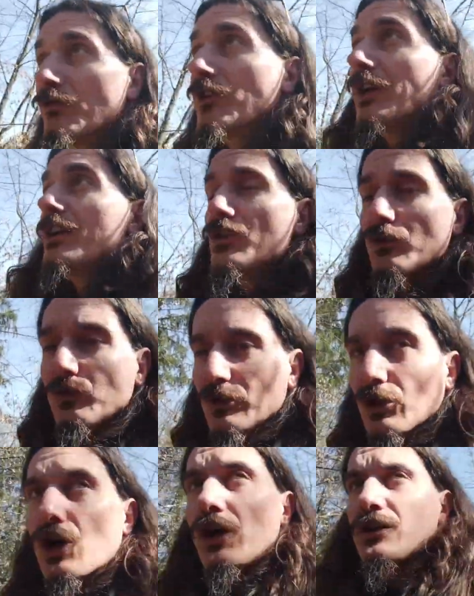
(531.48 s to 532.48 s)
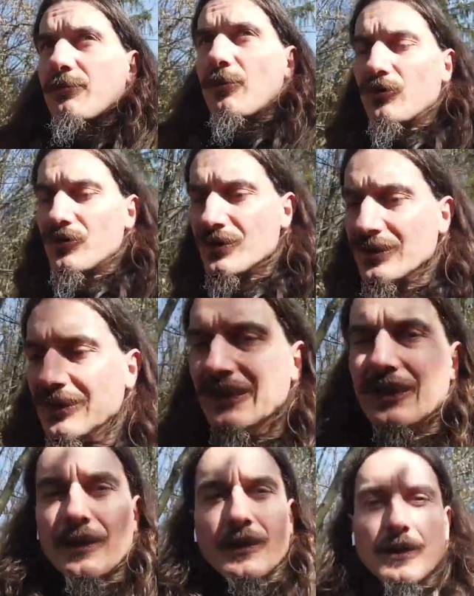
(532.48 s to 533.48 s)
relation with the cosmos
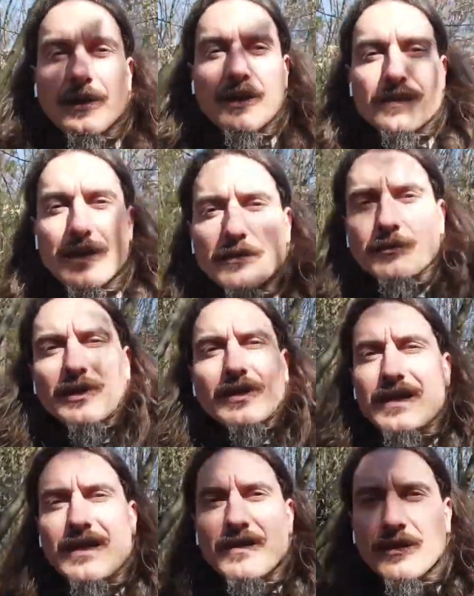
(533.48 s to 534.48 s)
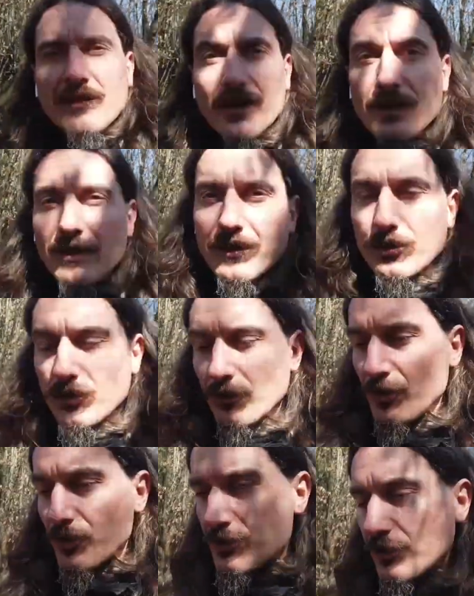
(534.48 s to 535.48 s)
is ultimately nothing like a
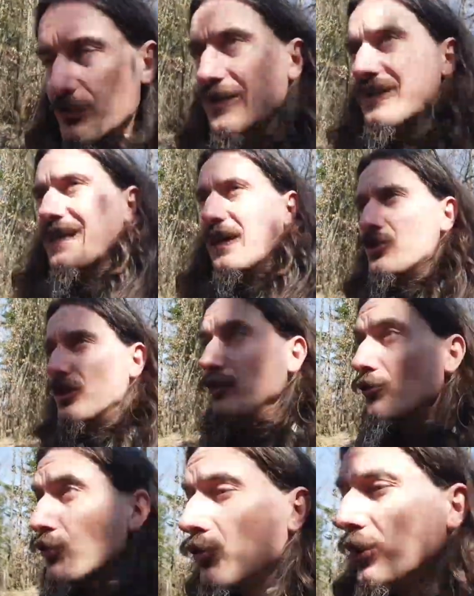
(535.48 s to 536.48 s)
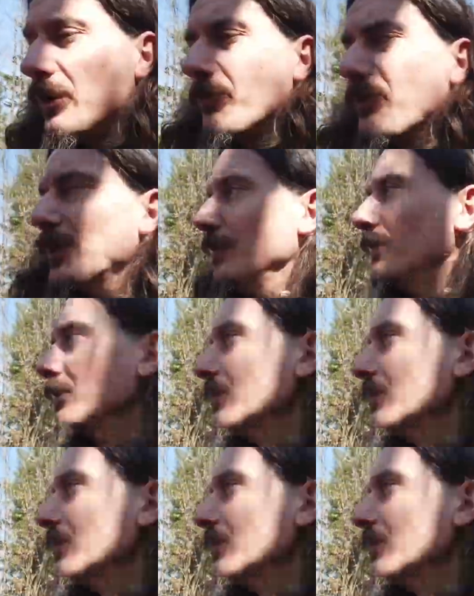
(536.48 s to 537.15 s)
commercial transaction, nor could it be.